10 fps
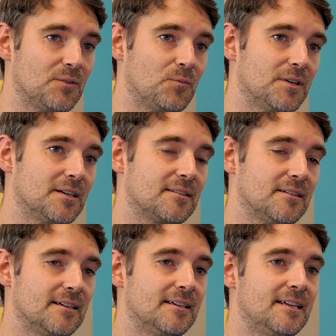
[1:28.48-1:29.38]
the work
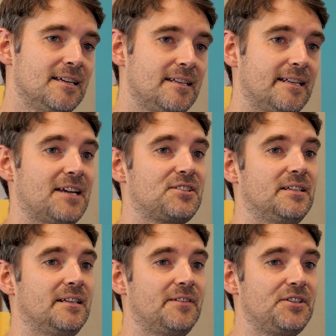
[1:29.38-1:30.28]
that
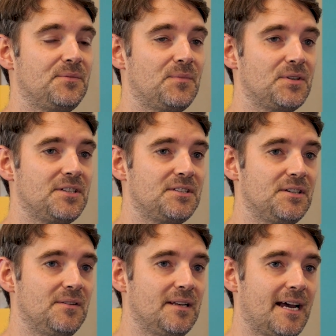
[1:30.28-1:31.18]
national innovation bodies
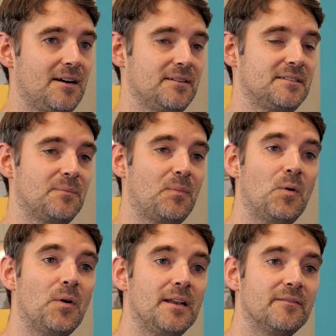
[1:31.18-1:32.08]
do and how they
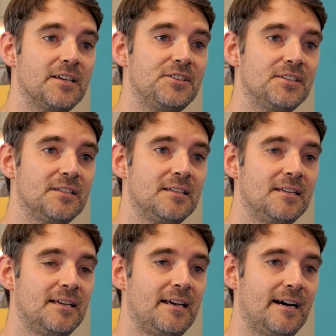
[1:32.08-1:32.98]
support innovation
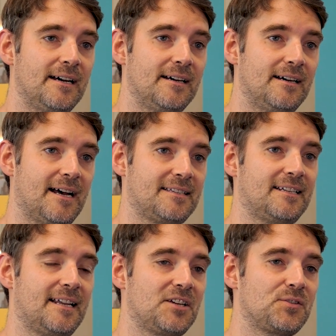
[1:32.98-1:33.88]
at
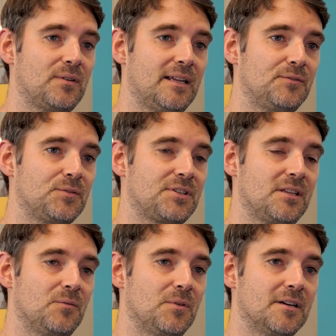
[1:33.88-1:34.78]
a national level. So
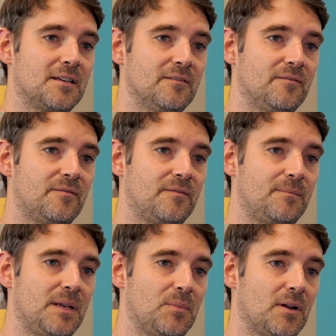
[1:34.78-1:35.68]
the work of
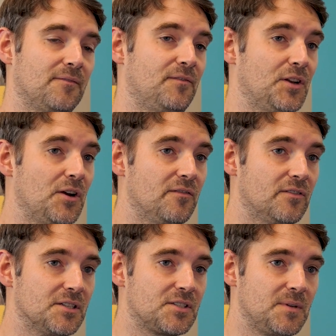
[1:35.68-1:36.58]
people like Vinnova
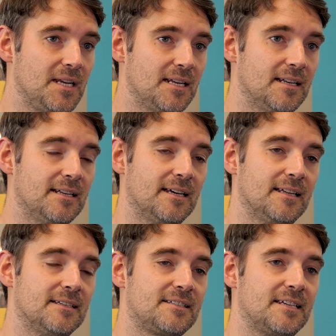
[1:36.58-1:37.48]
in Sweden
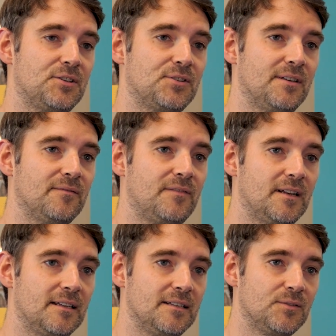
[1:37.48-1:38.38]
and Citra in
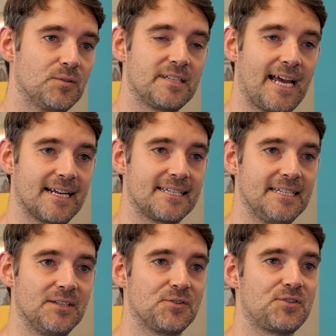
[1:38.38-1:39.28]
Finland or Taxi
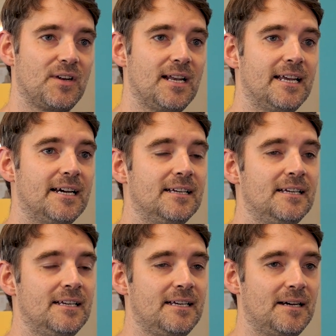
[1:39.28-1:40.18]
in Australia,
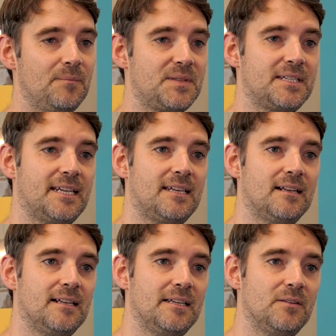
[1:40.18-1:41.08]
and
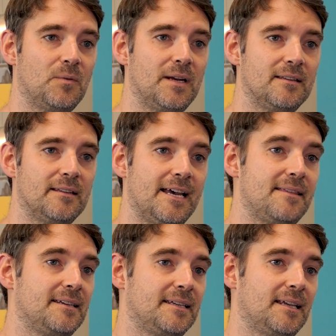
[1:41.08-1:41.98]
particularly the way that they're
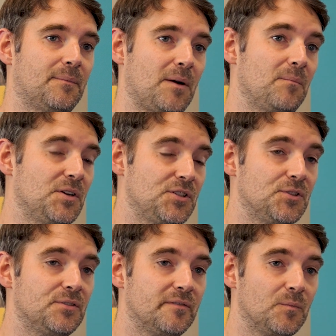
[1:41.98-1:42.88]
thinking about
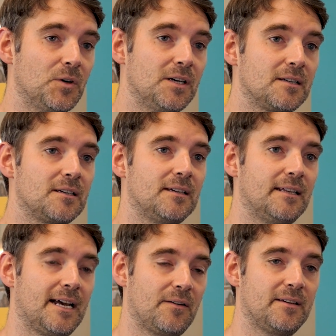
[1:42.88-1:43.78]
mission-driven work and
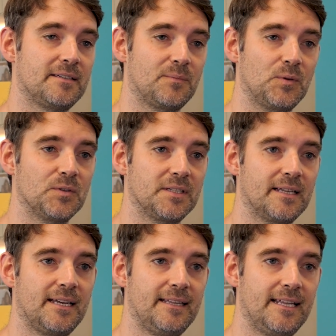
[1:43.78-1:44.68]
how they're supporting
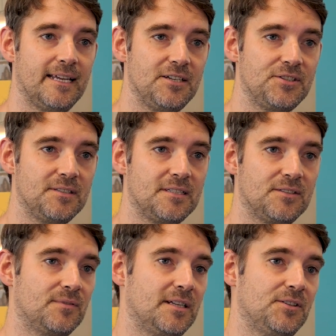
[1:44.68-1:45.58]
that in their nations
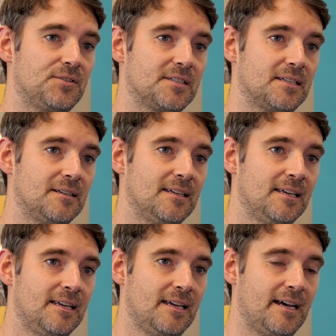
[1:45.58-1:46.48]
is really interesting.
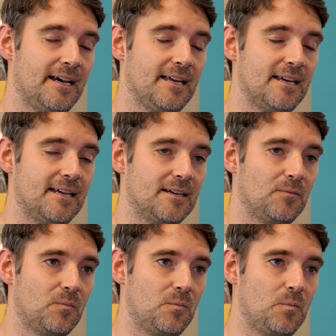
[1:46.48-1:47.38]

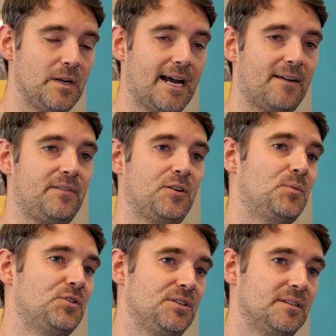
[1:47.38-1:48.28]
We have the
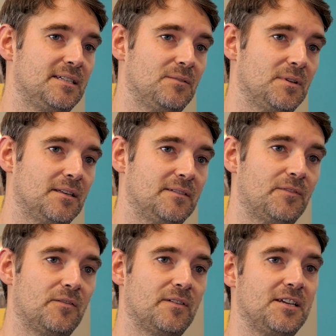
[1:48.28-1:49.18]
opportunity with the
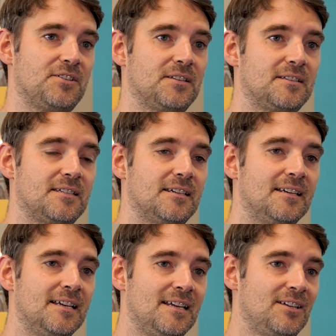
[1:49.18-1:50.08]
devolved nation to
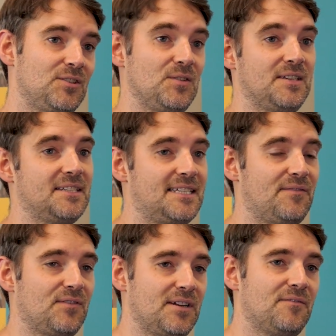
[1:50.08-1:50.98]
do things
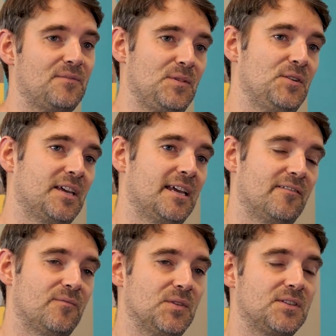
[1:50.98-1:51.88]
differently from the UK
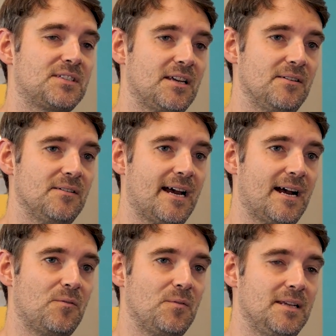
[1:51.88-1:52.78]
government. So
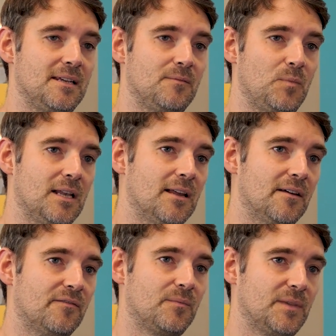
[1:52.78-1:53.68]
how we
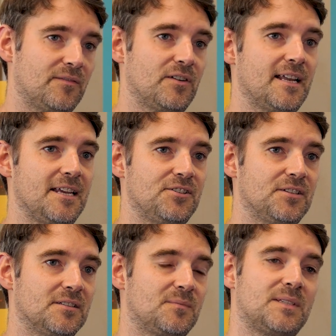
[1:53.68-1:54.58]
learn from different
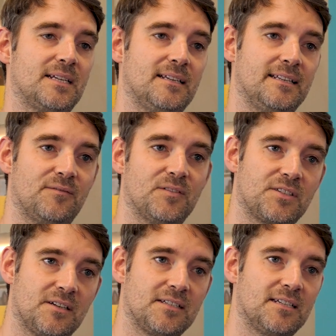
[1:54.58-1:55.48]
nations, particularly different
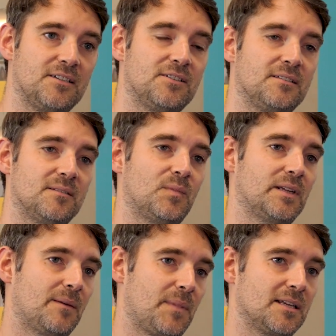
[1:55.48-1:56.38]
sized nations, and bring
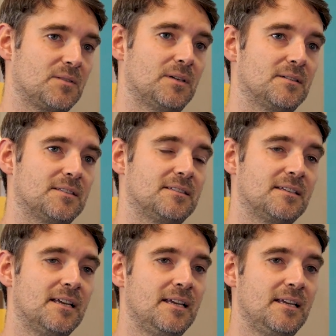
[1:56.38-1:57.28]
that back to Wales is
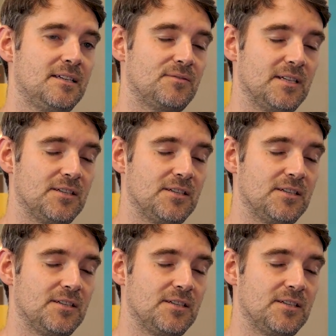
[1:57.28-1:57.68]
really